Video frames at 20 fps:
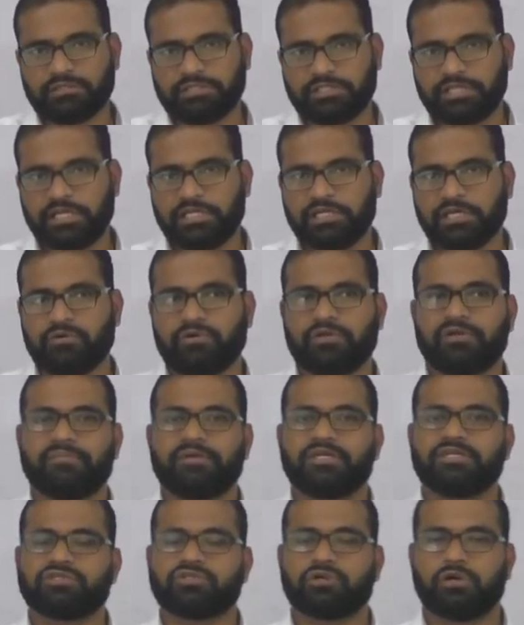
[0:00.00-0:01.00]
state
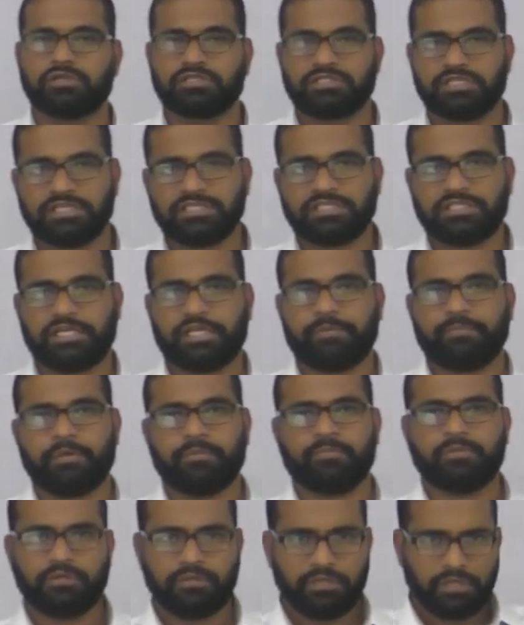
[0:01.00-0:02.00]
governments or say state
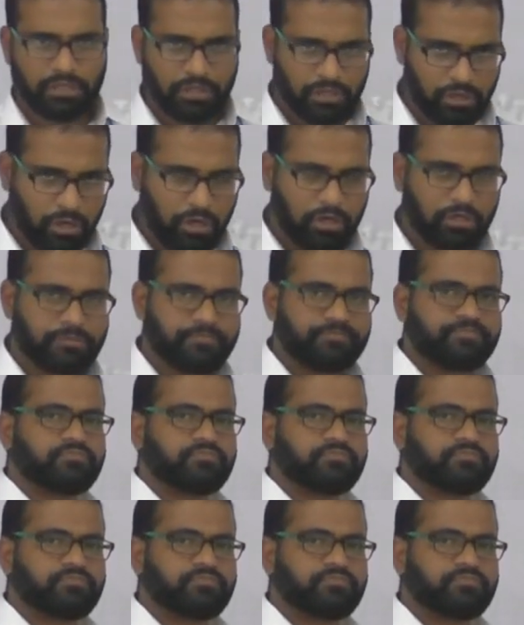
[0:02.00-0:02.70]
people or